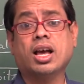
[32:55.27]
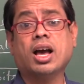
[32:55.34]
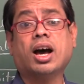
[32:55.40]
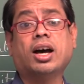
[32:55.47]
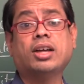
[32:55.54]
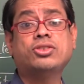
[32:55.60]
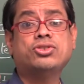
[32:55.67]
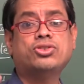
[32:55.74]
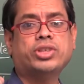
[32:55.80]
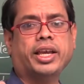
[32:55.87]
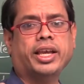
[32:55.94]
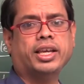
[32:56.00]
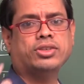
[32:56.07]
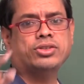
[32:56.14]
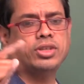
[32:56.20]

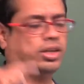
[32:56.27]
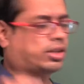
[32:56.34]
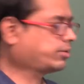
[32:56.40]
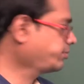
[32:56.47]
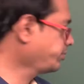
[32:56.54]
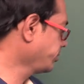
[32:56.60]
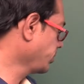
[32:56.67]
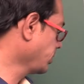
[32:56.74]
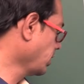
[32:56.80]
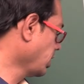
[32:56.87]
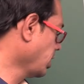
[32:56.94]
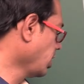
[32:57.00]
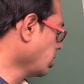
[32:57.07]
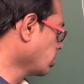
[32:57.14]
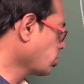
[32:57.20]
unchanged.
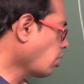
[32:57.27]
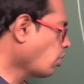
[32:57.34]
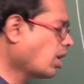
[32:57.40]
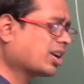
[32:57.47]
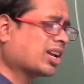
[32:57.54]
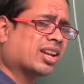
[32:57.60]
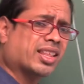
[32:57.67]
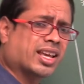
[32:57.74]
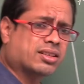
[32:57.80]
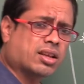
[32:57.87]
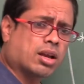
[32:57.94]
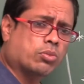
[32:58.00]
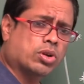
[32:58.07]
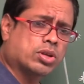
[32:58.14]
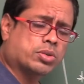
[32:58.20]
So, what are the
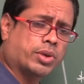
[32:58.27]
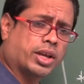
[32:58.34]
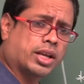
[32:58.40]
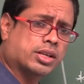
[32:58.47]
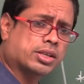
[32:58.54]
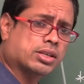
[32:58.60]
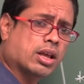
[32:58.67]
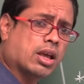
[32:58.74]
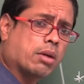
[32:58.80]
examples means?